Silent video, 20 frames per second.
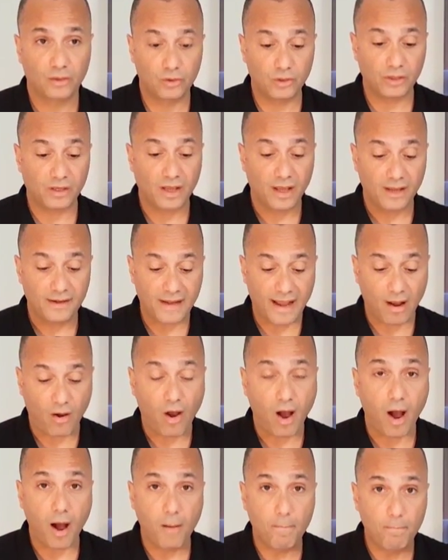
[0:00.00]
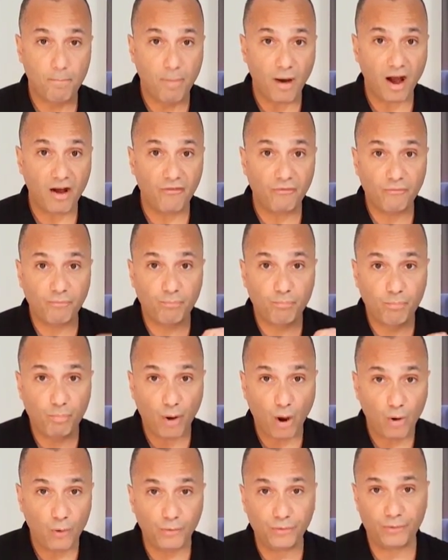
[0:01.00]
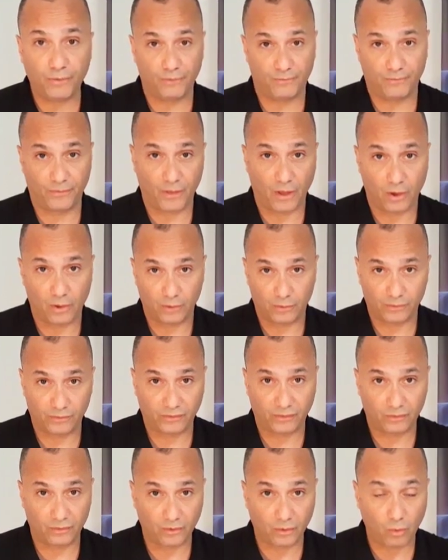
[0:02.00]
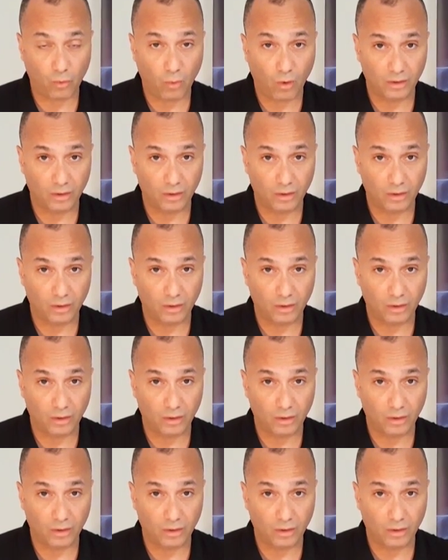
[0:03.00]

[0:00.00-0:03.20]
Good. Now, above both of those, the